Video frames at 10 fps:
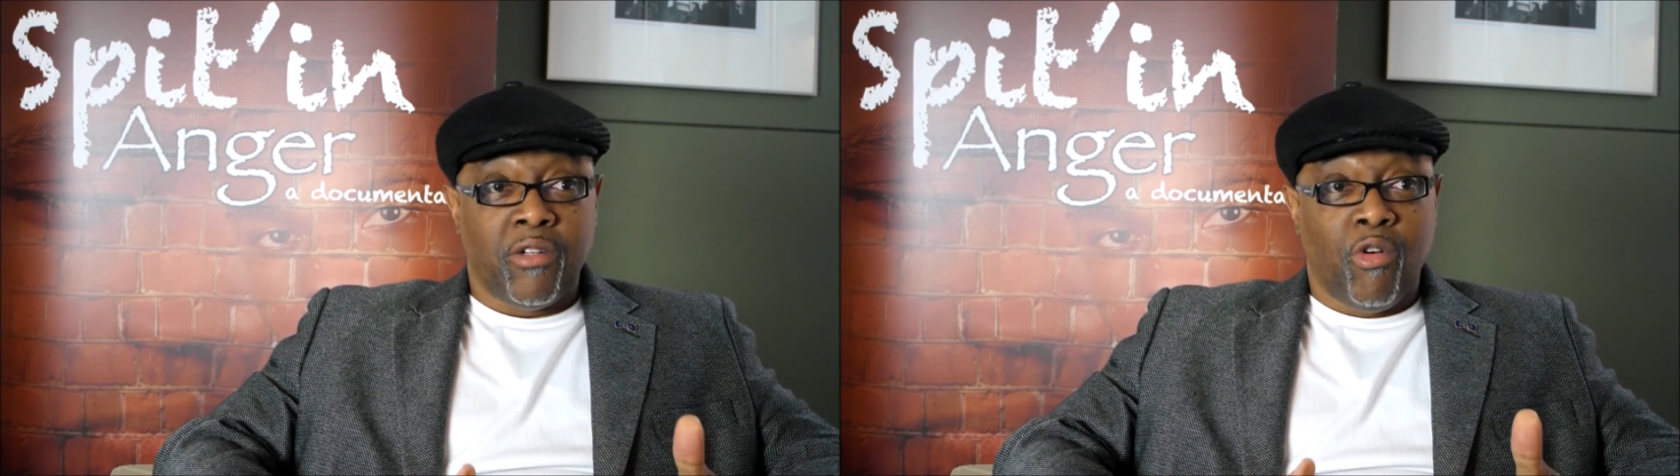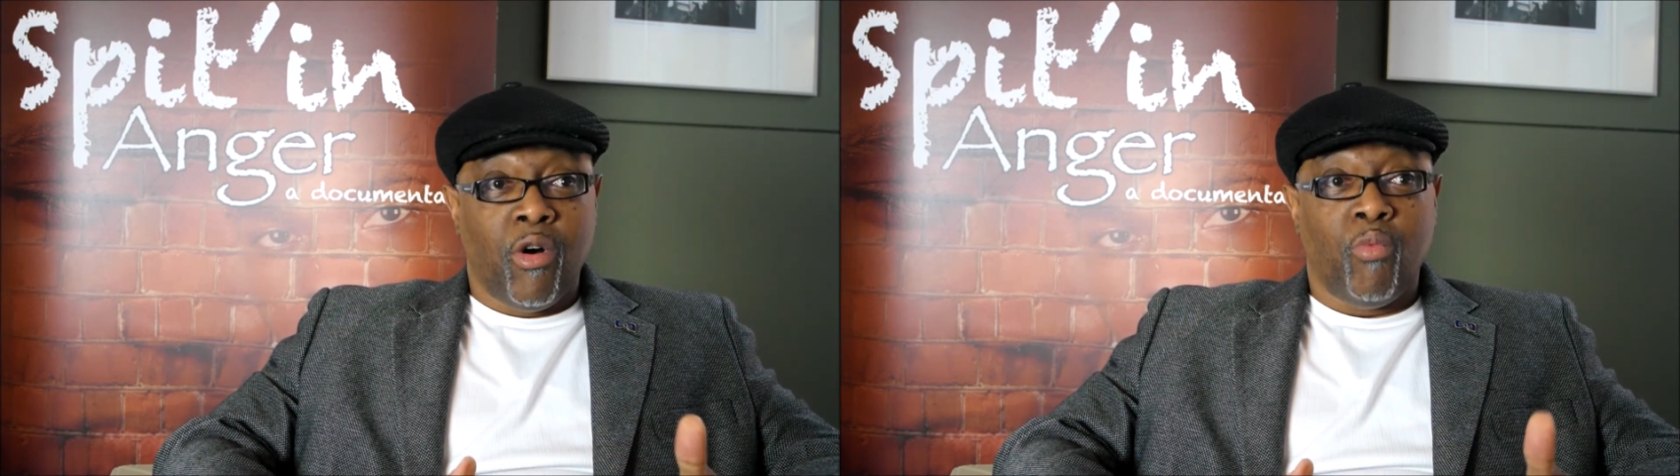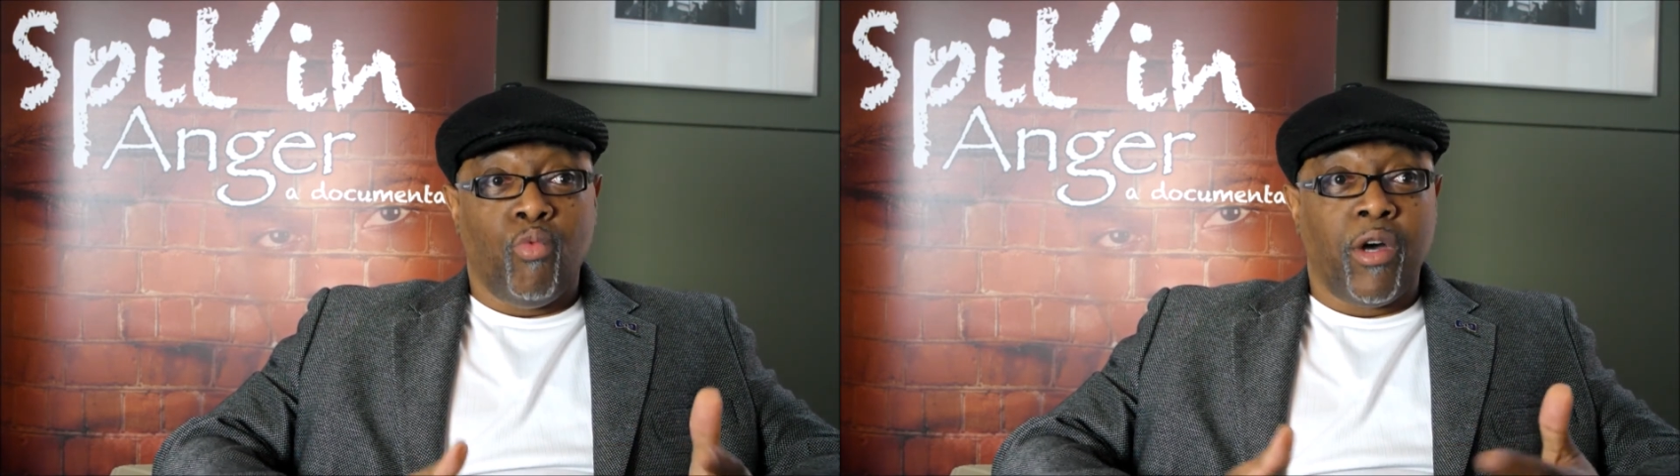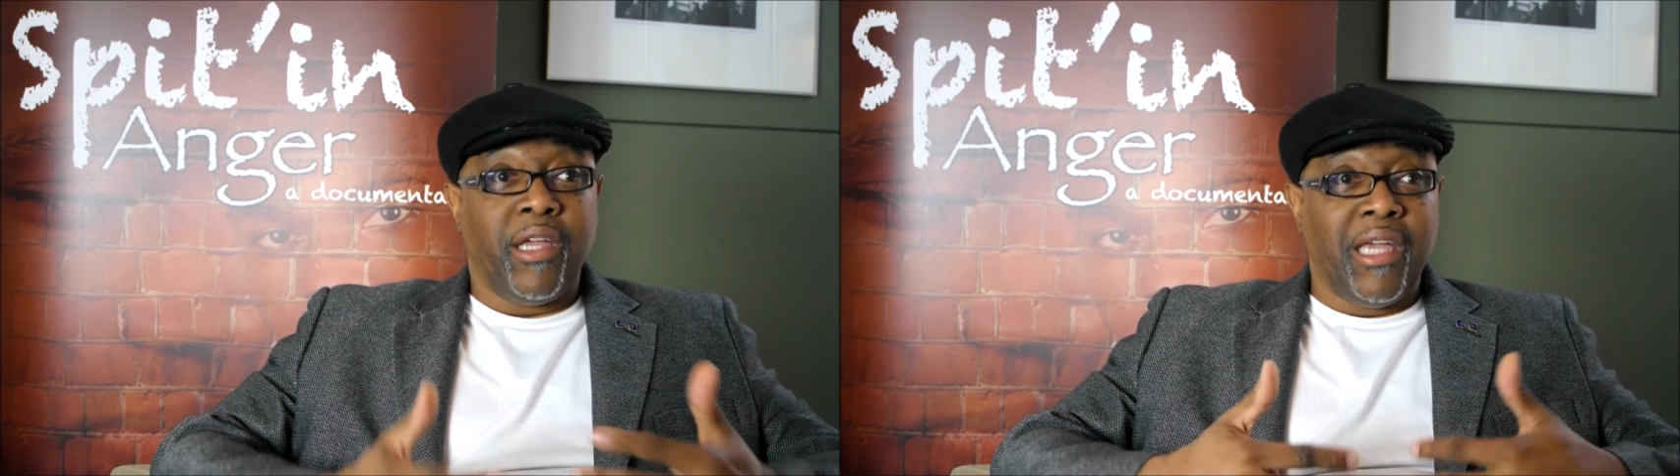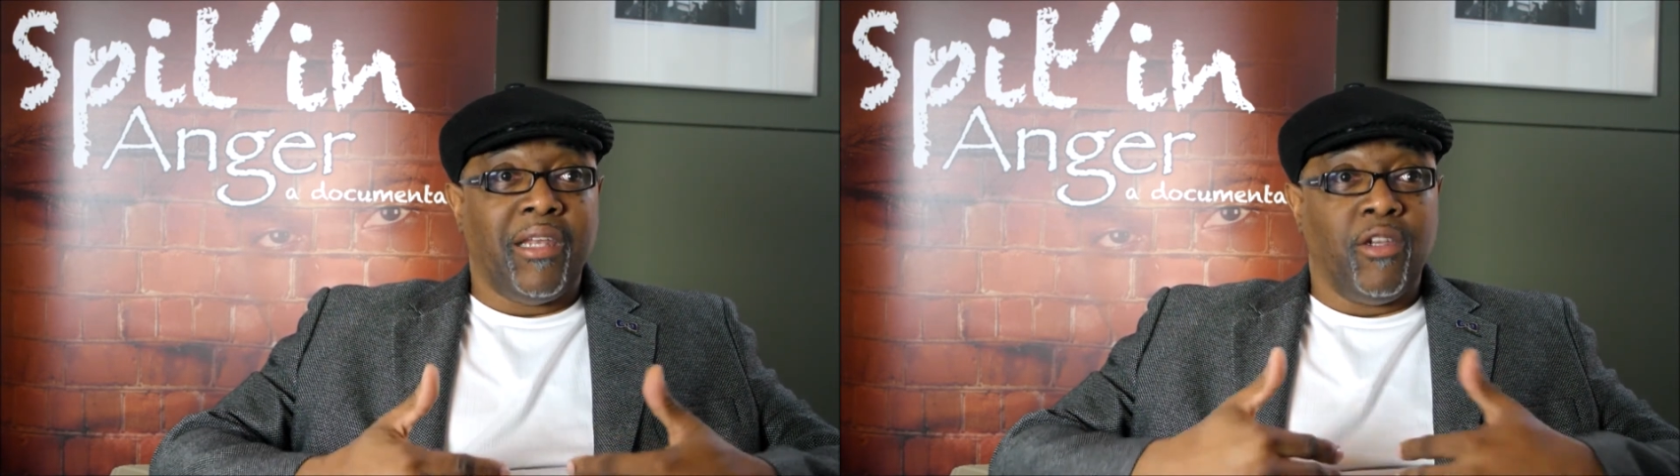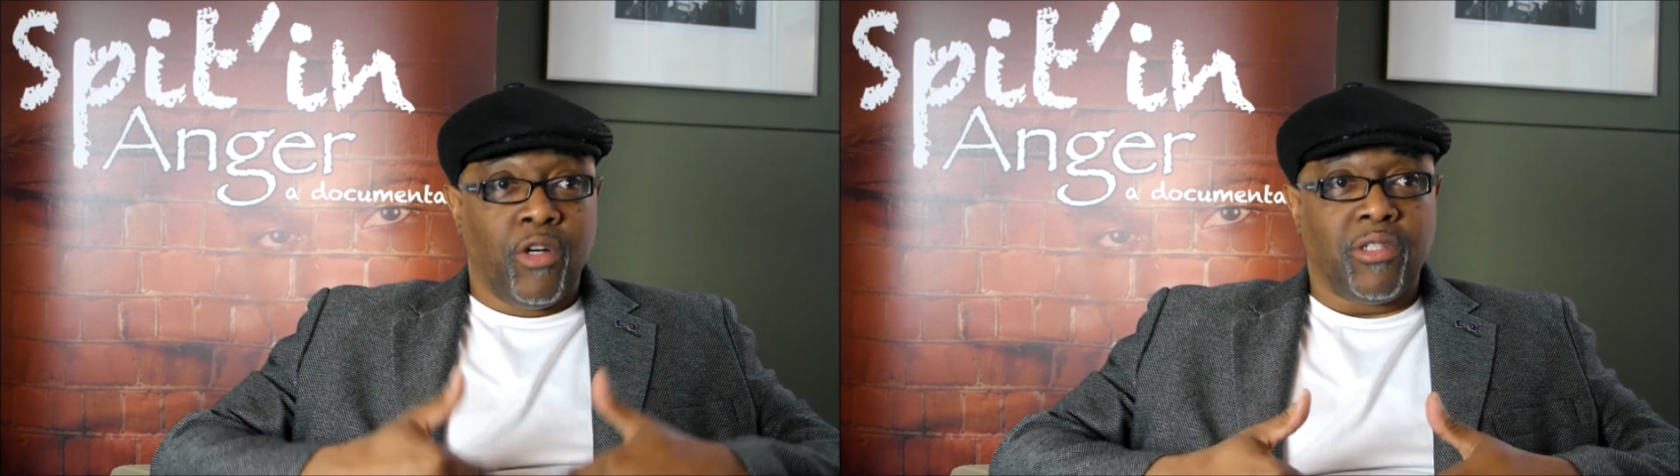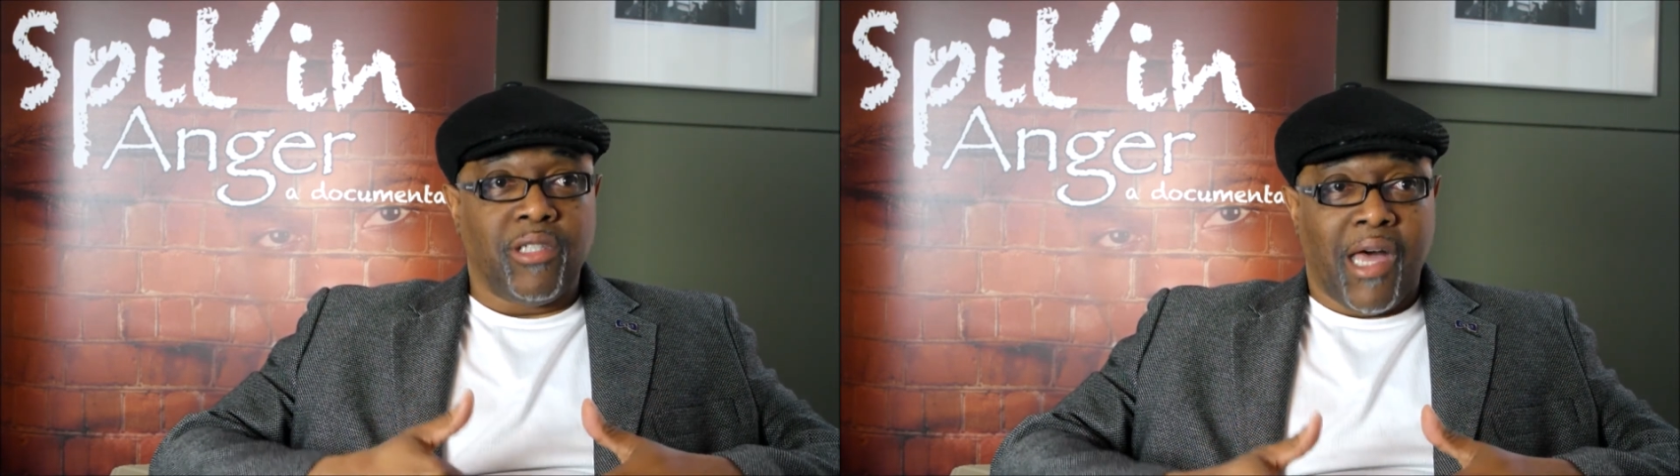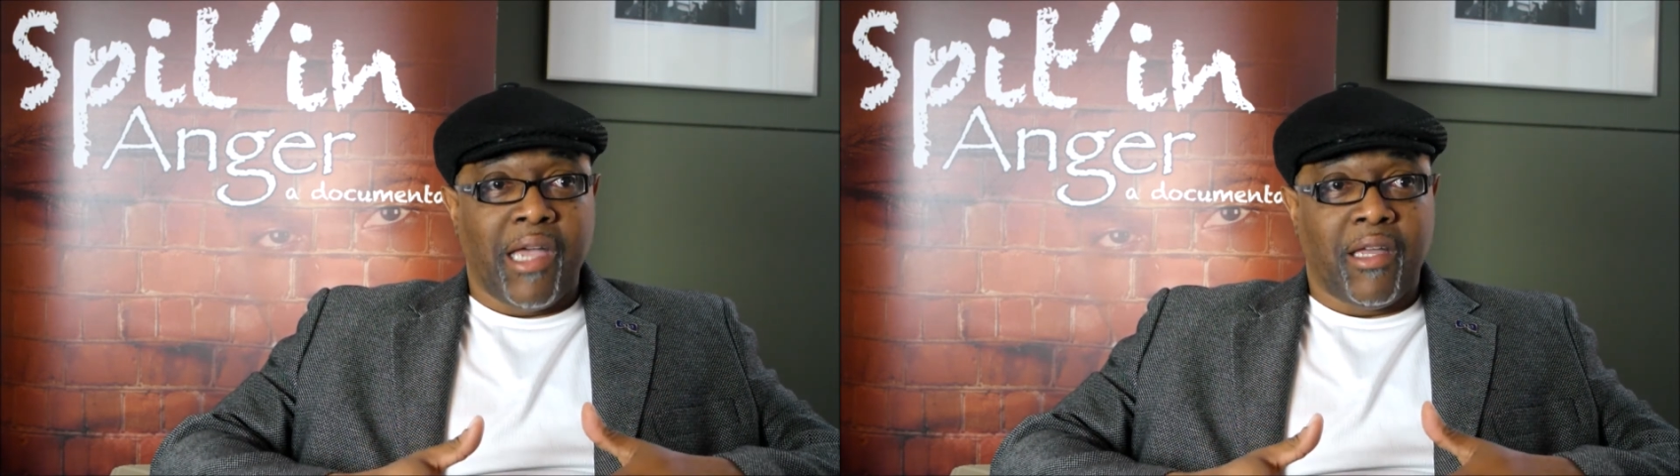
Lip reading: on what it looks like.